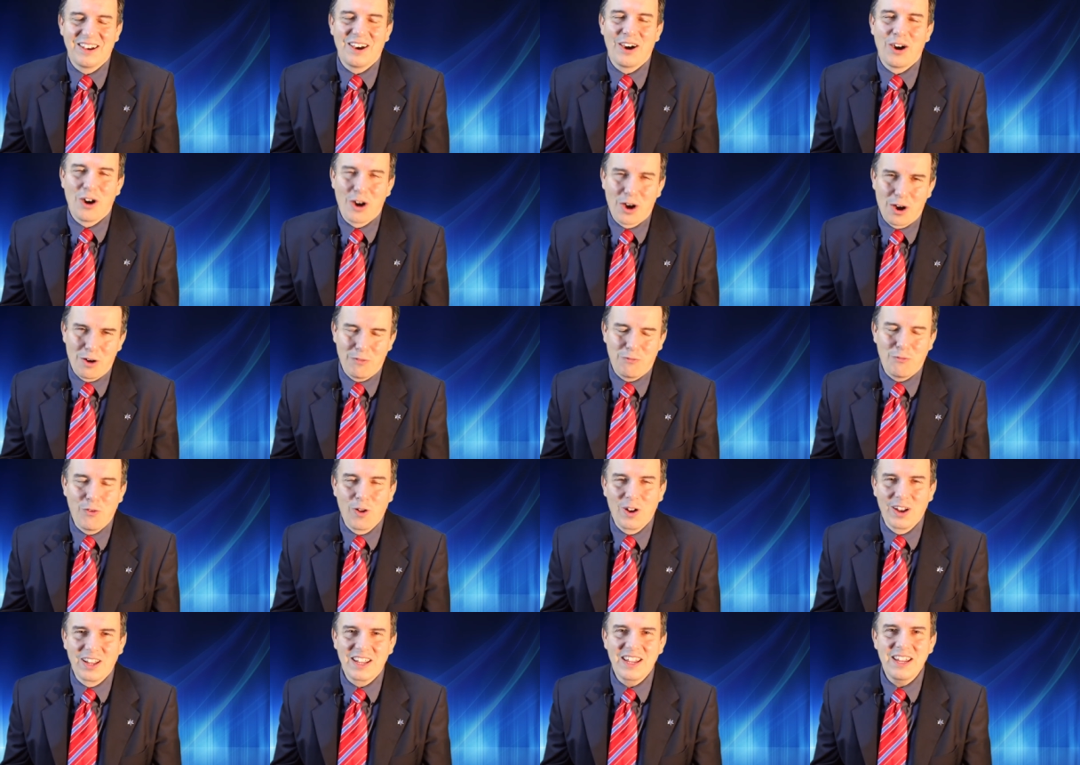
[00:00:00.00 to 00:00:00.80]

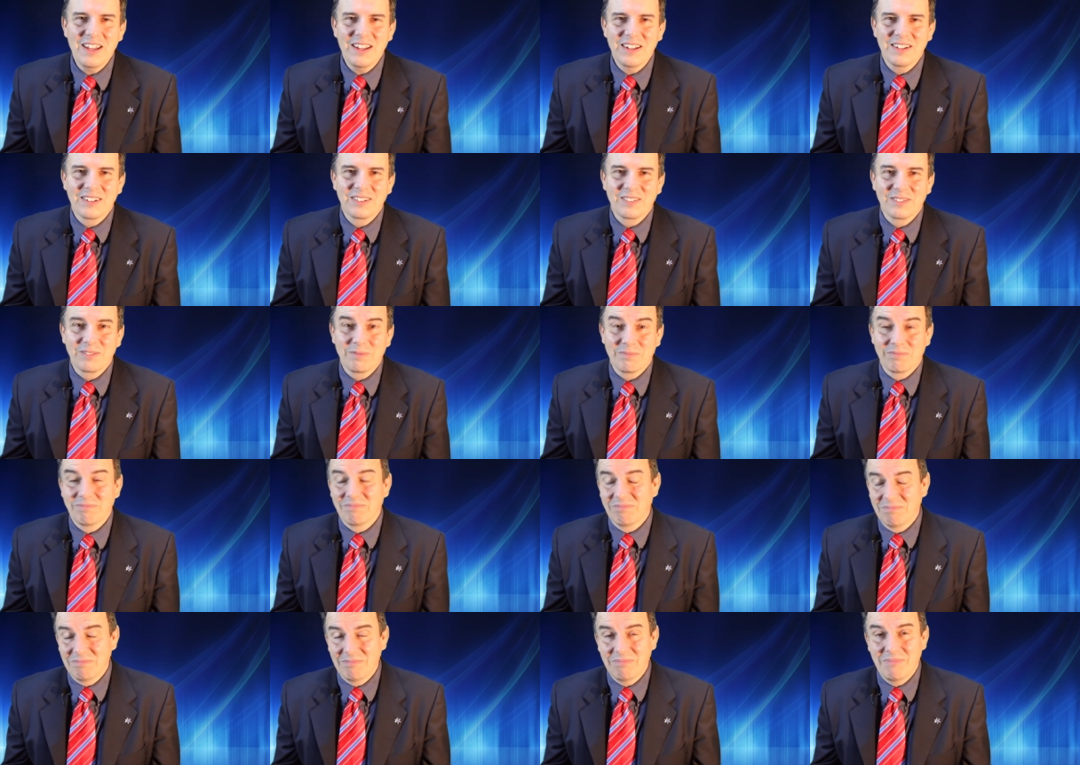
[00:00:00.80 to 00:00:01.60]
Hopefully,
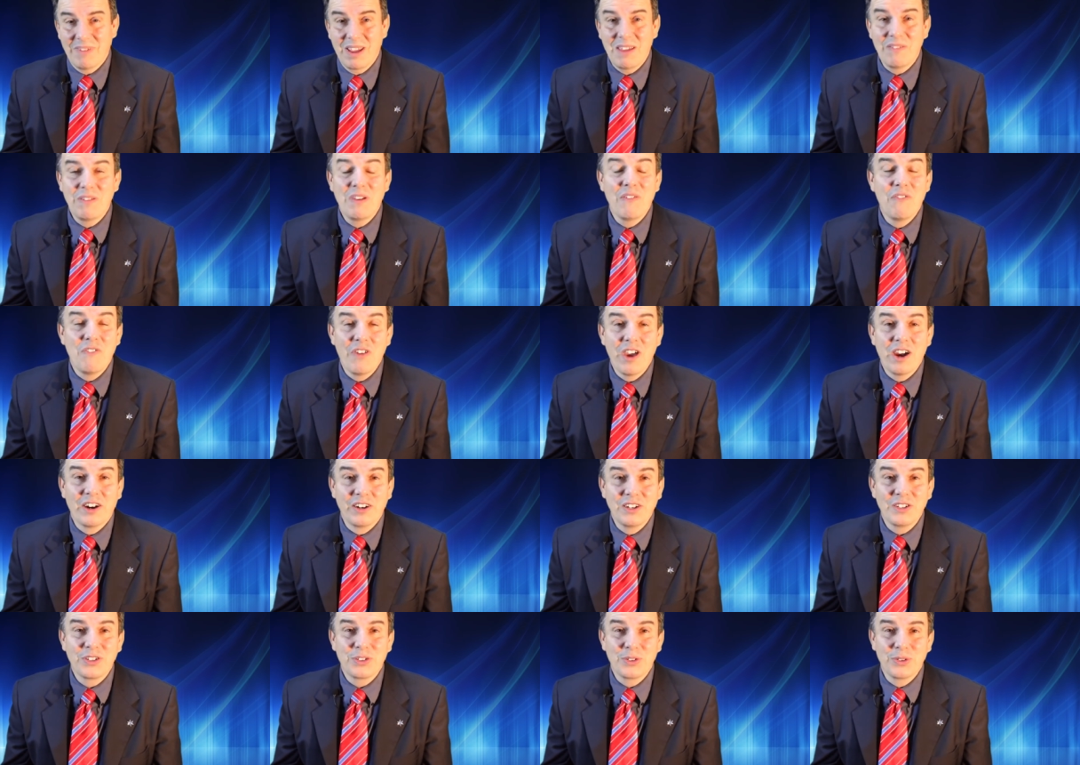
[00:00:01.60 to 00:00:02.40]
maybe
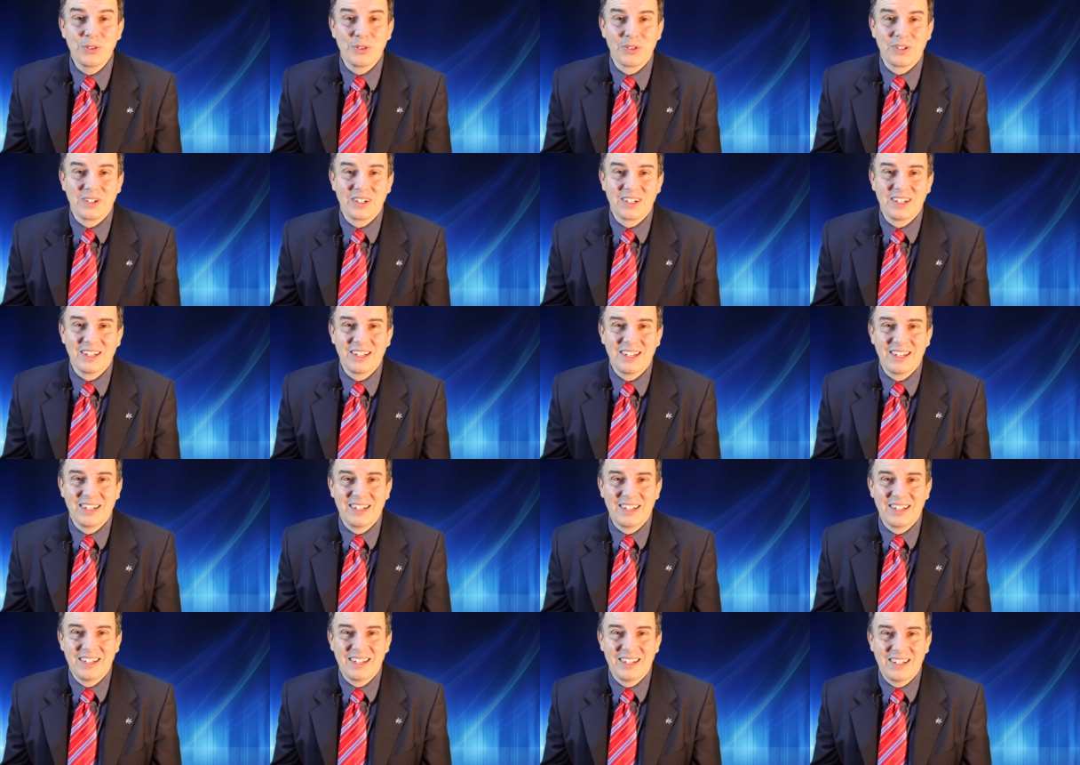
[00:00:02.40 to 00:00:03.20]
very soon,
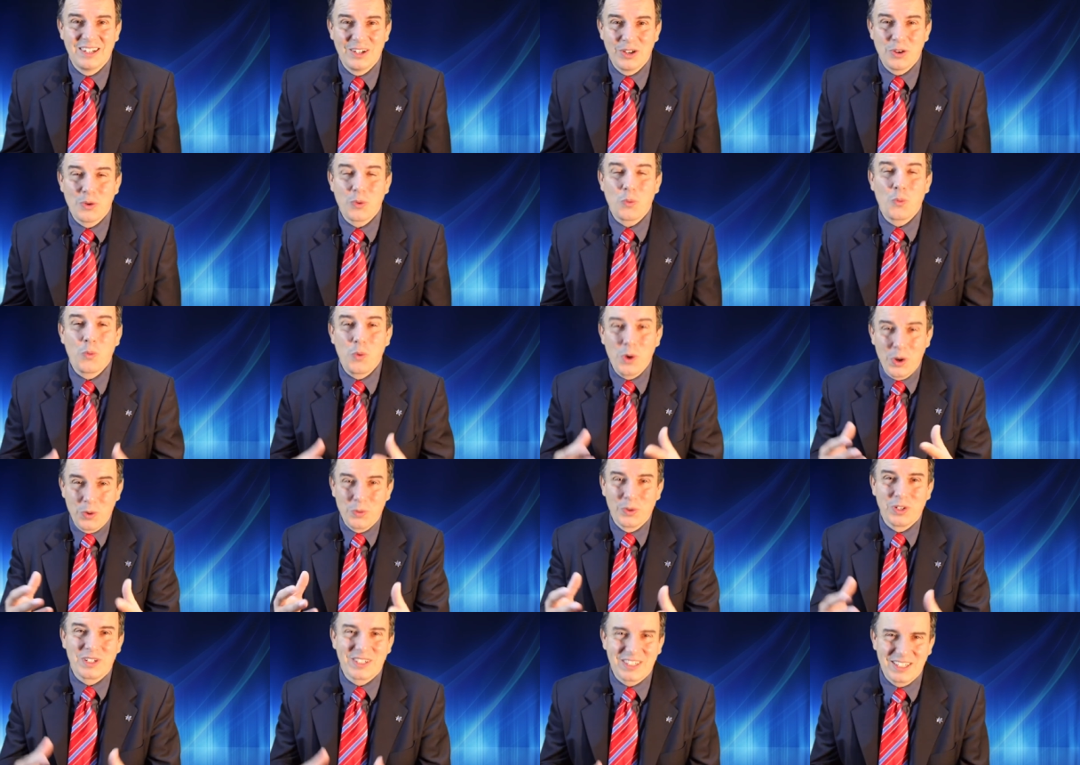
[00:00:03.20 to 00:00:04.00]

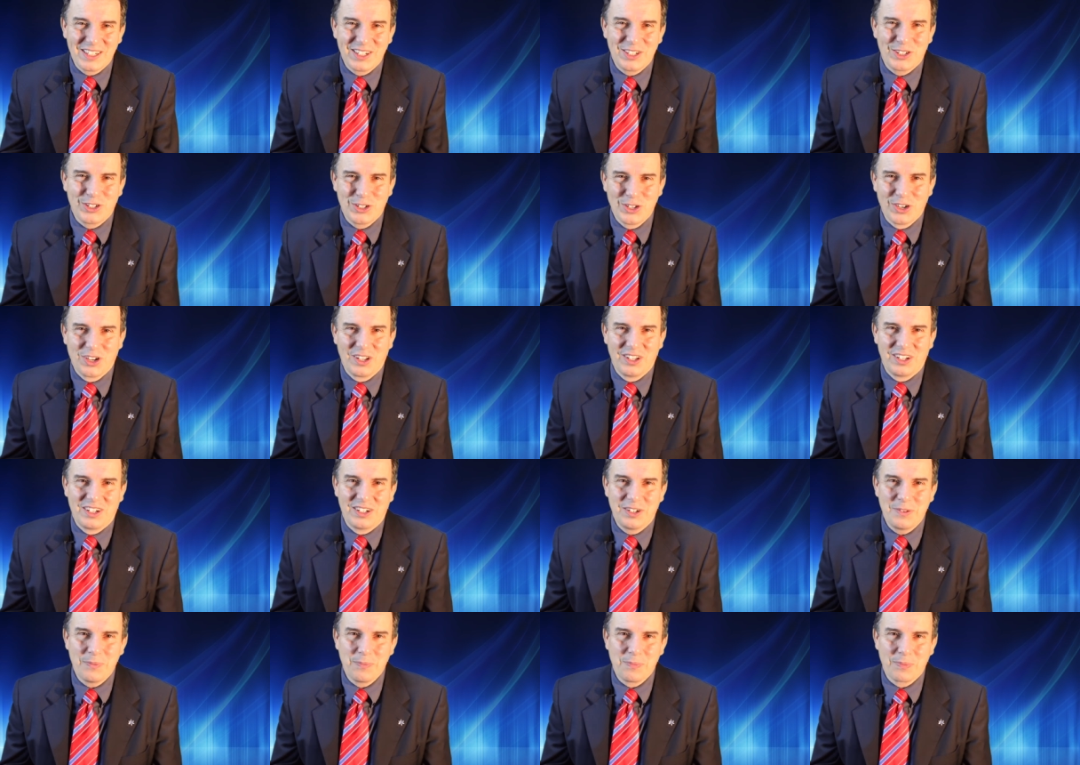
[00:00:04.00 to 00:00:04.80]
we will see each
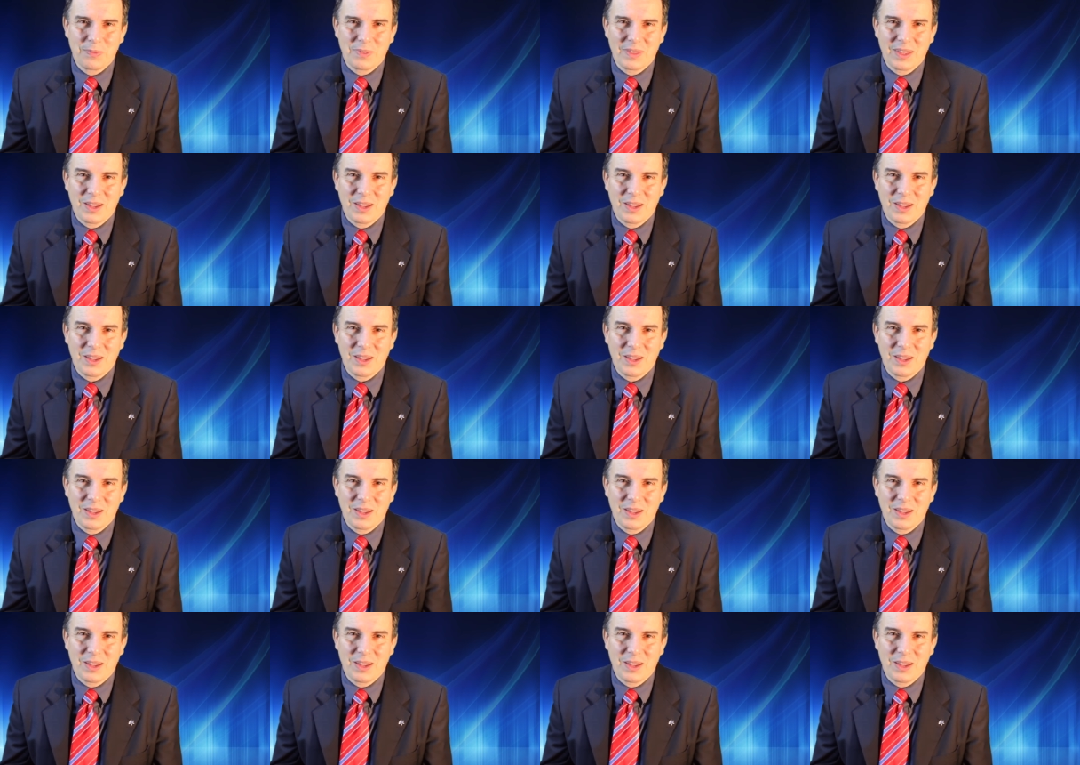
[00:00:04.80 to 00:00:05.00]
other.